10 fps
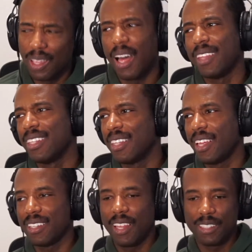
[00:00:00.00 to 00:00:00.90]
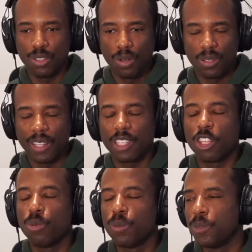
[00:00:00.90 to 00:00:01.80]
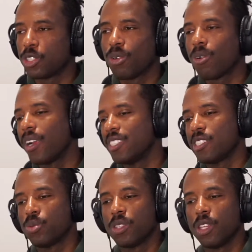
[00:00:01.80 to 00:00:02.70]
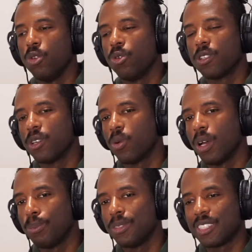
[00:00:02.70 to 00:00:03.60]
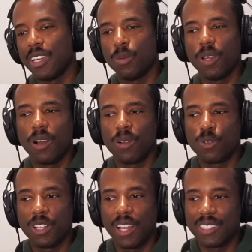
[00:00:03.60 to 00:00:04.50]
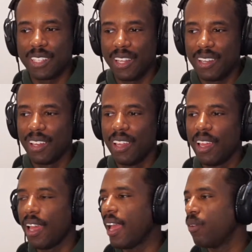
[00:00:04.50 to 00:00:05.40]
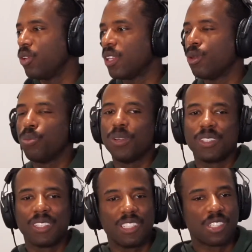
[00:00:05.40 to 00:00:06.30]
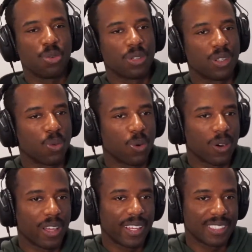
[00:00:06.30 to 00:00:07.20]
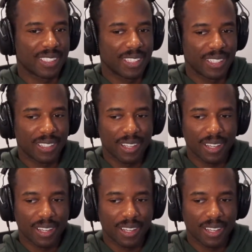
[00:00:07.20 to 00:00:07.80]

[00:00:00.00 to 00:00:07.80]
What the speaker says: I think that, like, like the Cuban Missile Crisis with the nuclear weapons, like, we all realize, like, hey, if we keep building these nuclear warheads, then